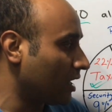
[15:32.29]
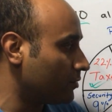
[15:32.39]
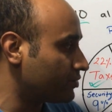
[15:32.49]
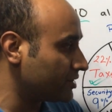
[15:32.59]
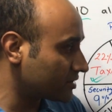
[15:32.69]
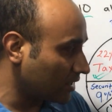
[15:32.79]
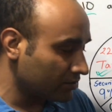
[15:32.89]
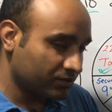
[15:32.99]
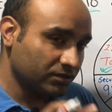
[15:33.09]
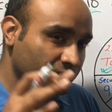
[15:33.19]
how British
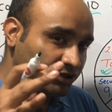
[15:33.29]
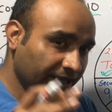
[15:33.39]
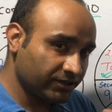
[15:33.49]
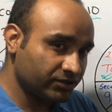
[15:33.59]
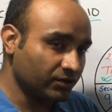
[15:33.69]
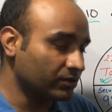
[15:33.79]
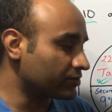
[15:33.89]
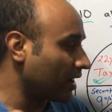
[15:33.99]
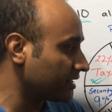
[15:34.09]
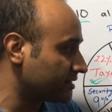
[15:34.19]
Council checks your
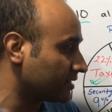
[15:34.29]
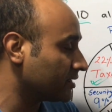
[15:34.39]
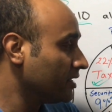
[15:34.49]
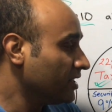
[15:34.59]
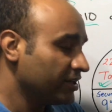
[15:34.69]
writing,